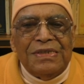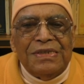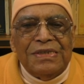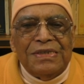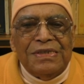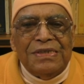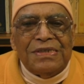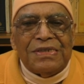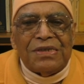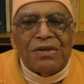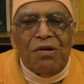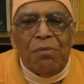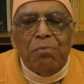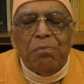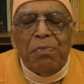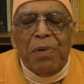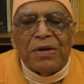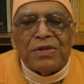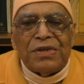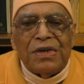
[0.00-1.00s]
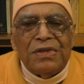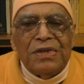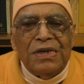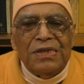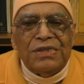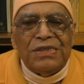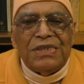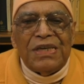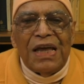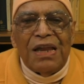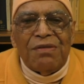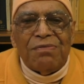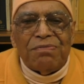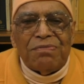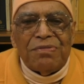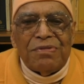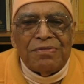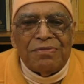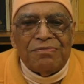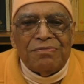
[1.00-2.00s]
is compassion itself,
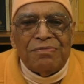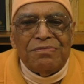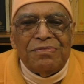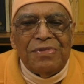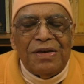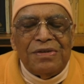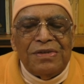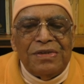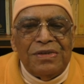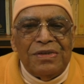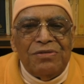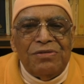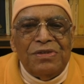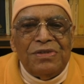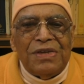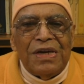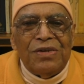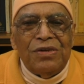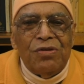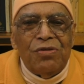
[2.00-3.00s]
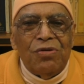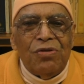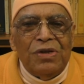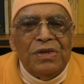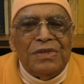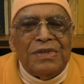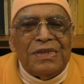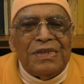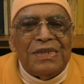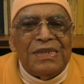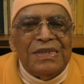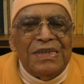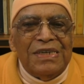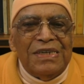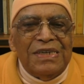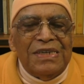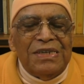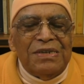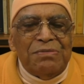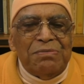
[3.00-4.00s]
and we can know it
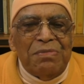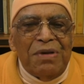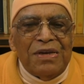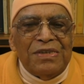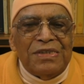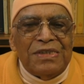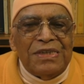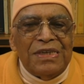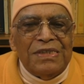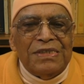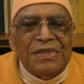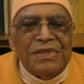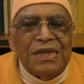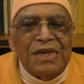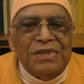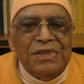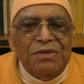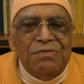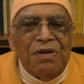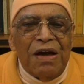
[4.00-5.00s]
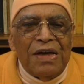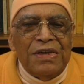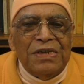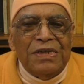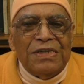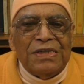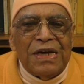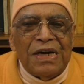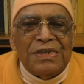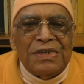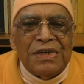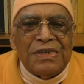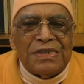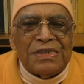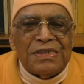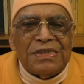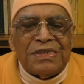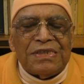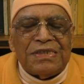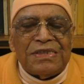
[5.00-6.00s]
by seeing the divine
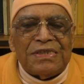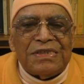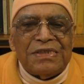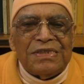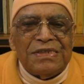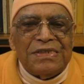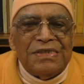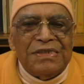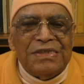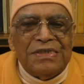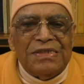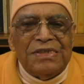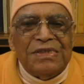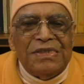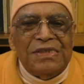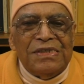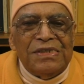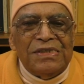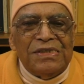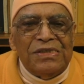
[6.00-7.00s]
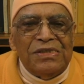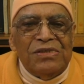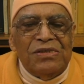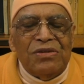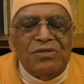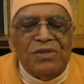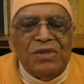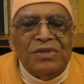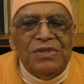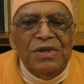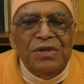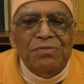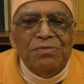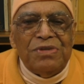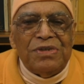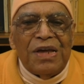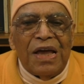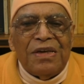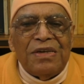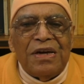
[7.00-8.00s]
incarnations, those dream
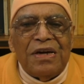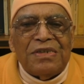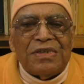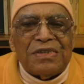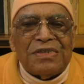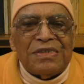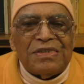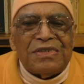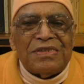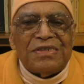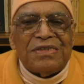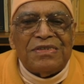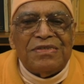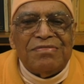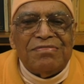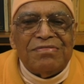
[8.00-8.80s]
tigers